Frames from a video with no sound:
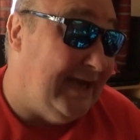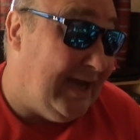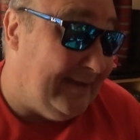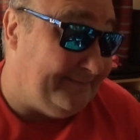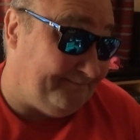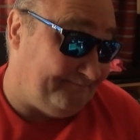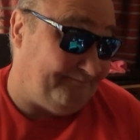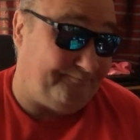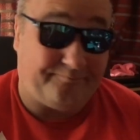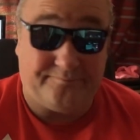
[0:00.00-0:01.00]
uh,
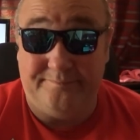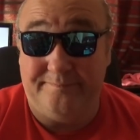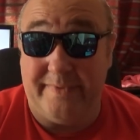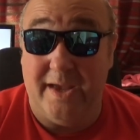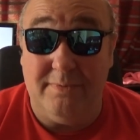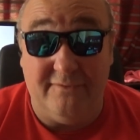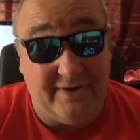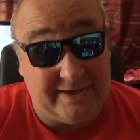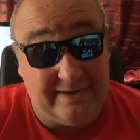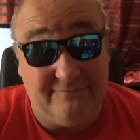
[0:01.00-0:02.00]
we
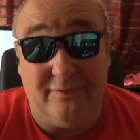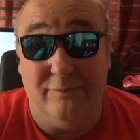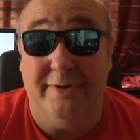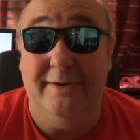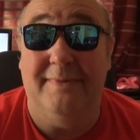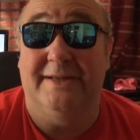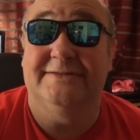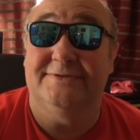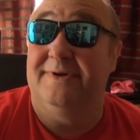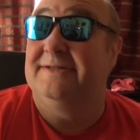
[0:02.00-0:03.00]
thank him for running
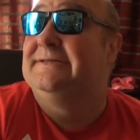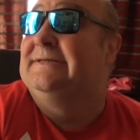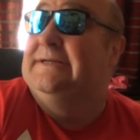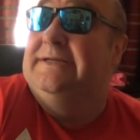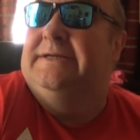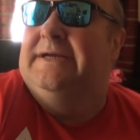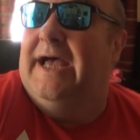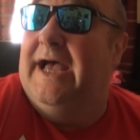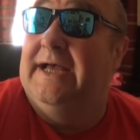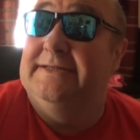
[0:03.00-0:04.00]
man as well
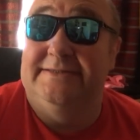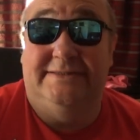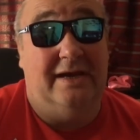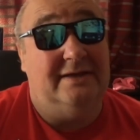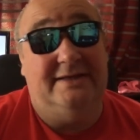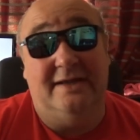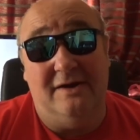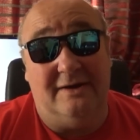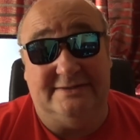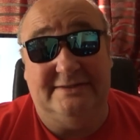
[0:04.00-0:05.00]
and uh, you
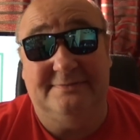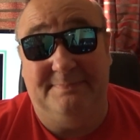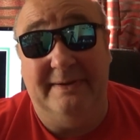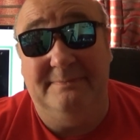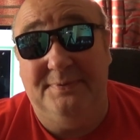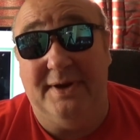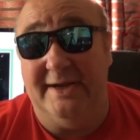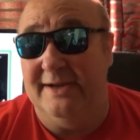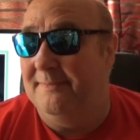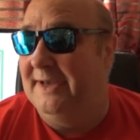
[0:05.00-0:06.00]
know it's just been
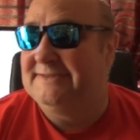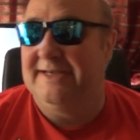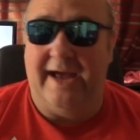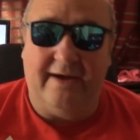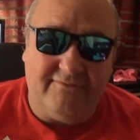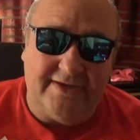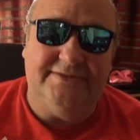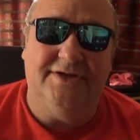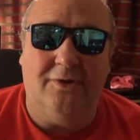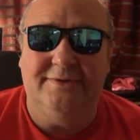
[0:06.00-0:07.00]
pretty amazing I've
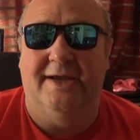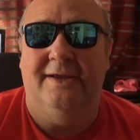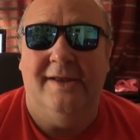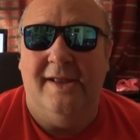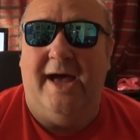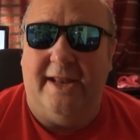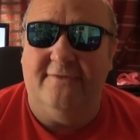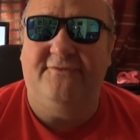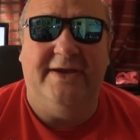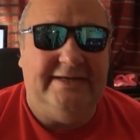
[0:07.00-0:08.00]
enjoyed it and
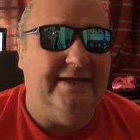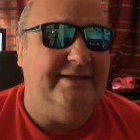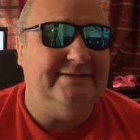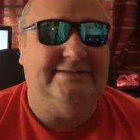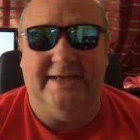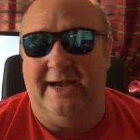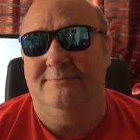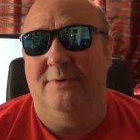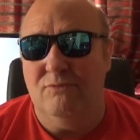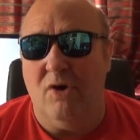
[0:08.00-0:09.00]
I think at this
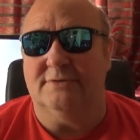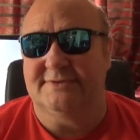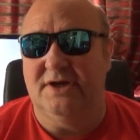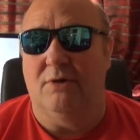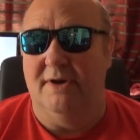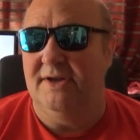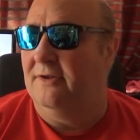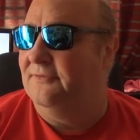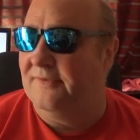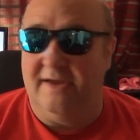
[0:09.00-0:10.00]
time with what's going
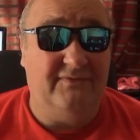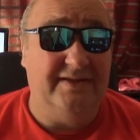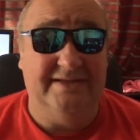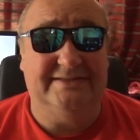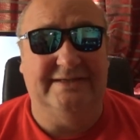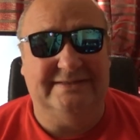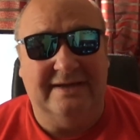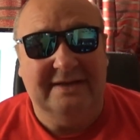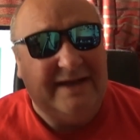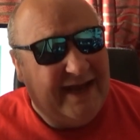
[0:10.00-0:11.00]
on I think this
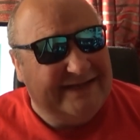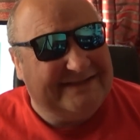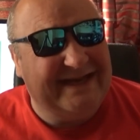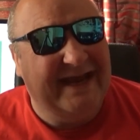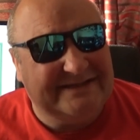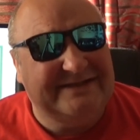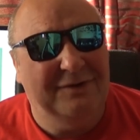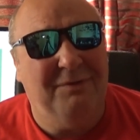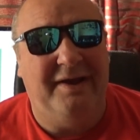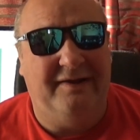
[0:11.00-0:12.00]
is it takes
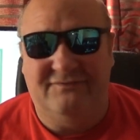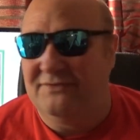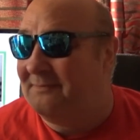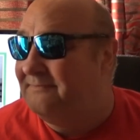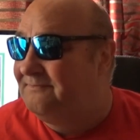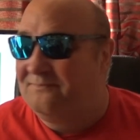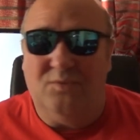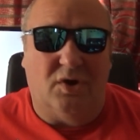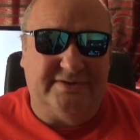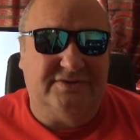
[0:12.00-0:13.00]
you away from
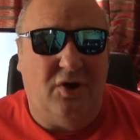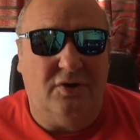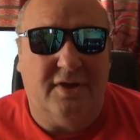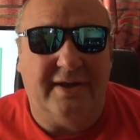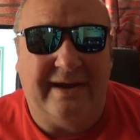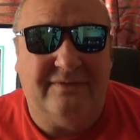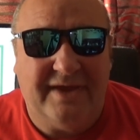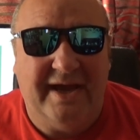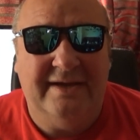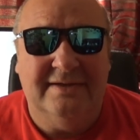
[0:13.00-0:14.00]
what's going on out
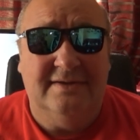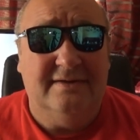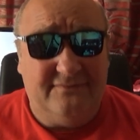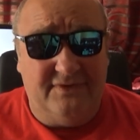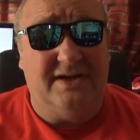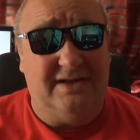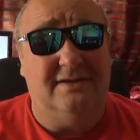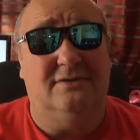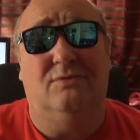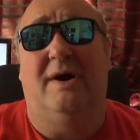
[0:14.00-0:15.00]
there for a
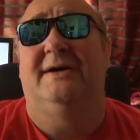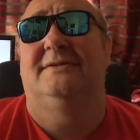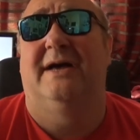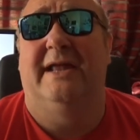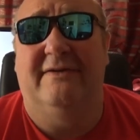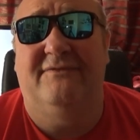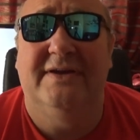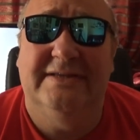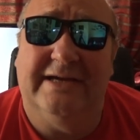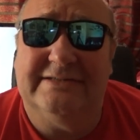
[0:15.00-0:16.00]
little while and I
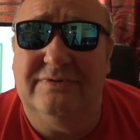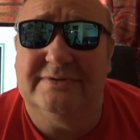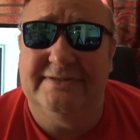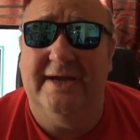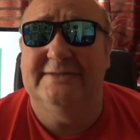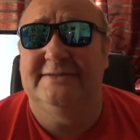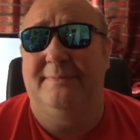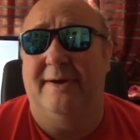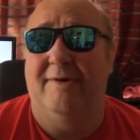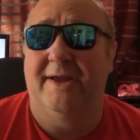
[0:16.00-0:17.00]
think that's what's nice
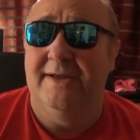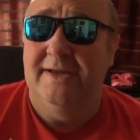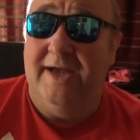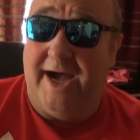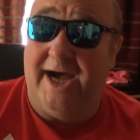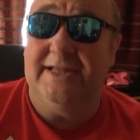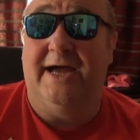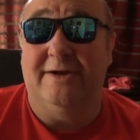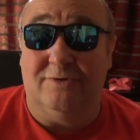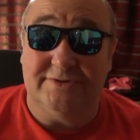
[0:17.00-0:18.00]
about it I
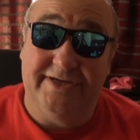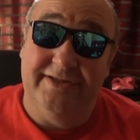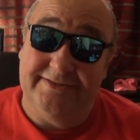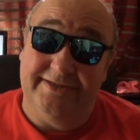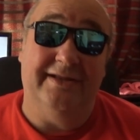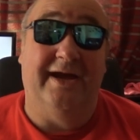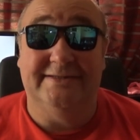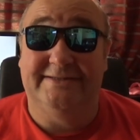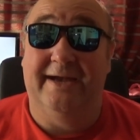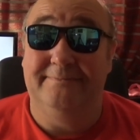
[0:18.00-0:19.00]
like watching this at
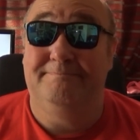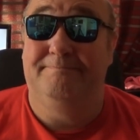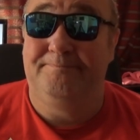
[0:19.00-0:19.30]
night time